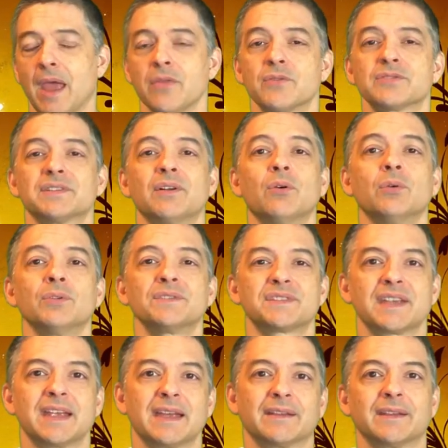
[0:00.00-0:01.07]
There's an old
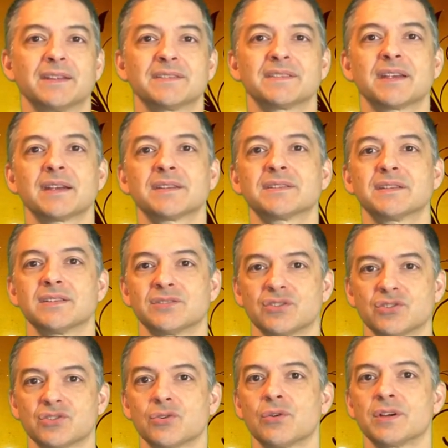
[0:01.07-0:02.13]
saying that sex is
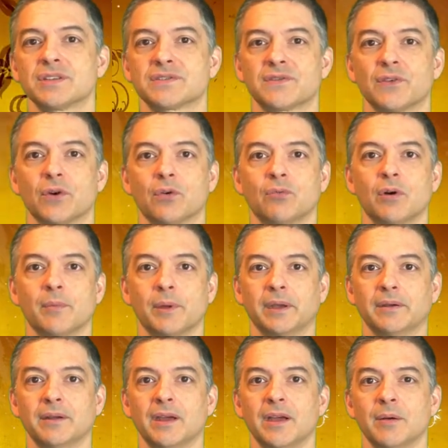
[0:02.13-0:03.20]
a choice for a
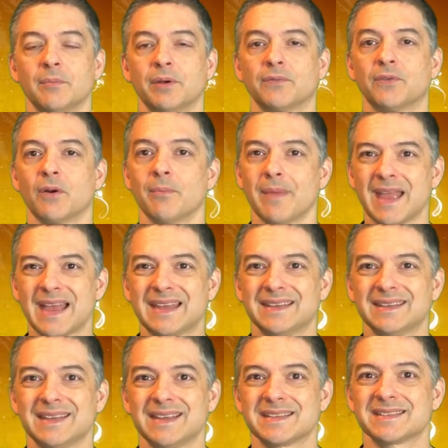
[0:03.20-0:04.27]
woman, but for a
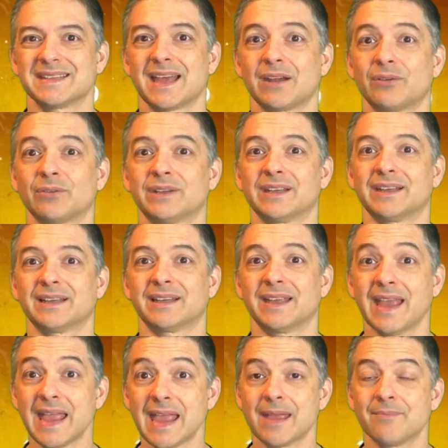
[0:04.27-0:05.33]
man, it's not only a
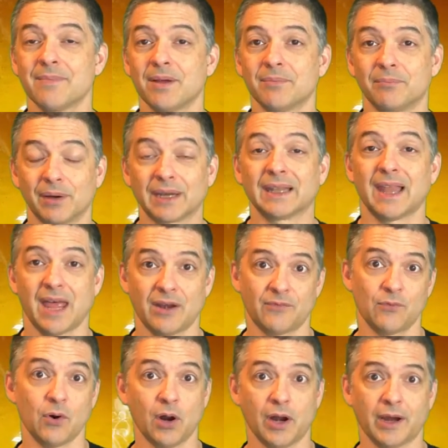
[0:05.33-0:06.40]
game, but a lot
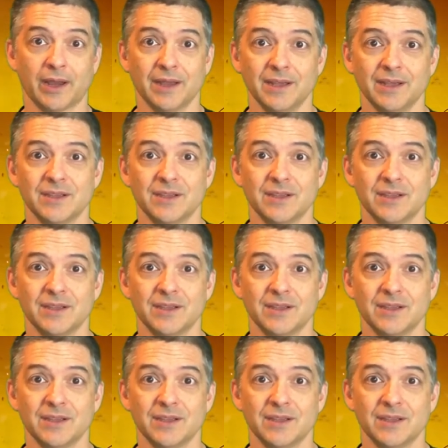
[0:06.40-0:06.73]
of work,